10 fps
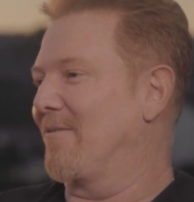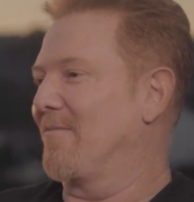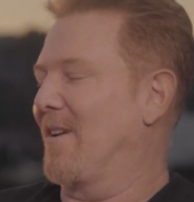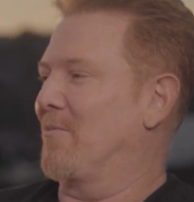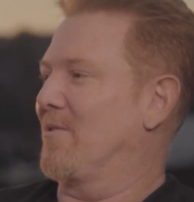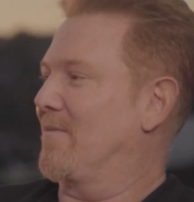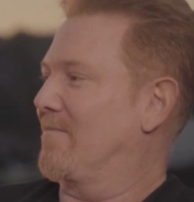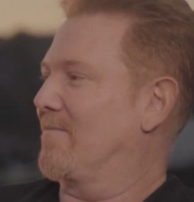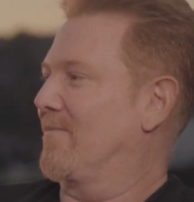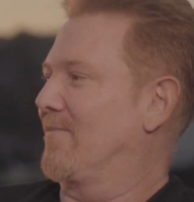it was
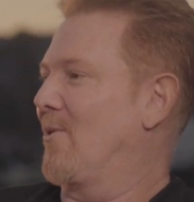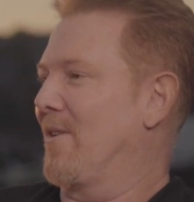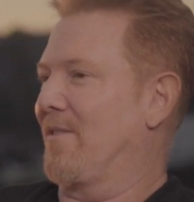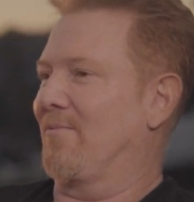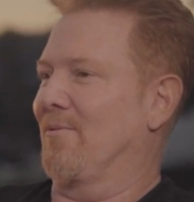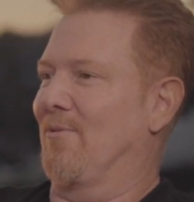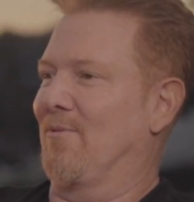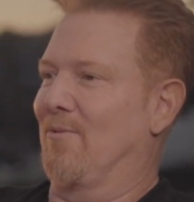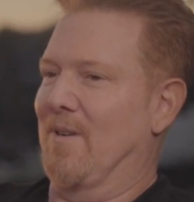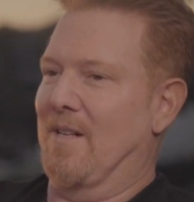going
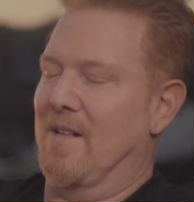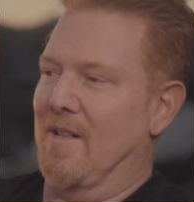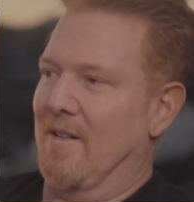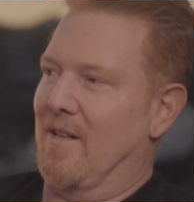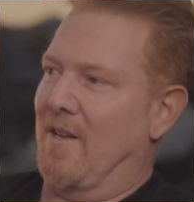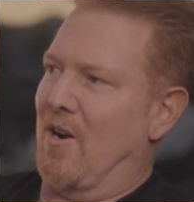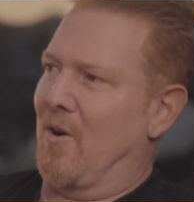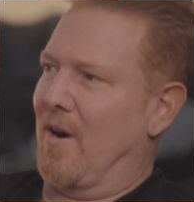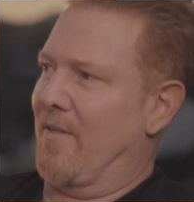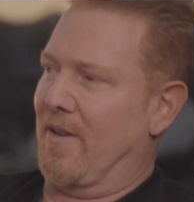through,
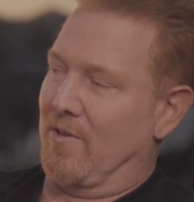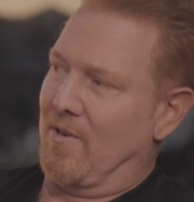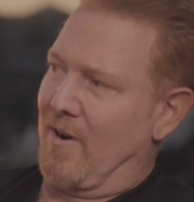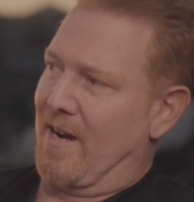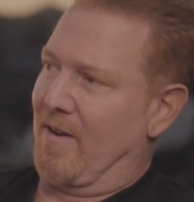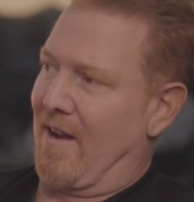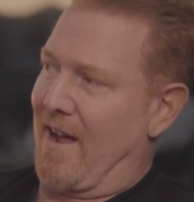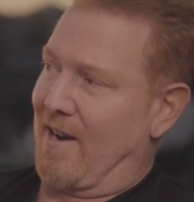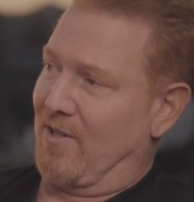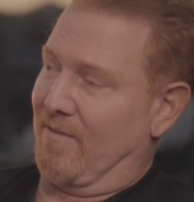I think as you know, I
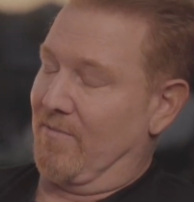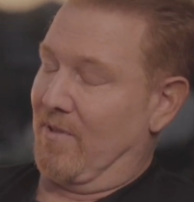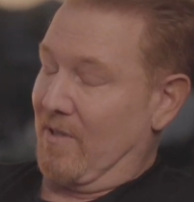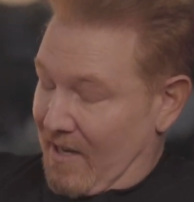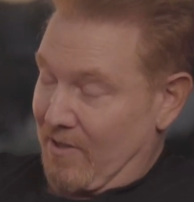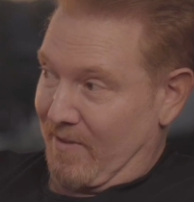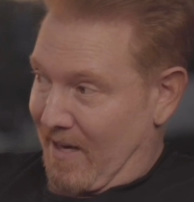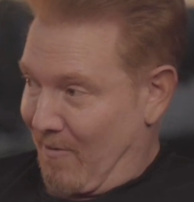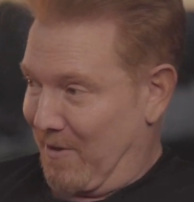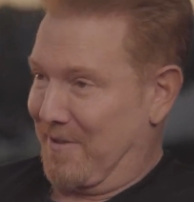actually successfully
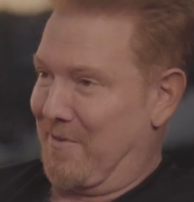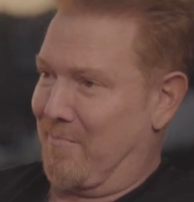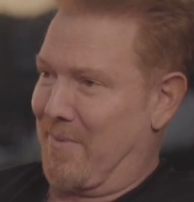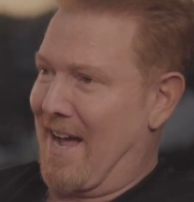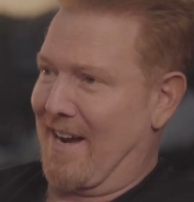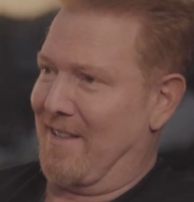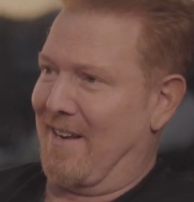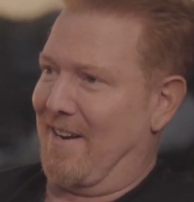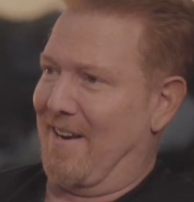got relativity back, and then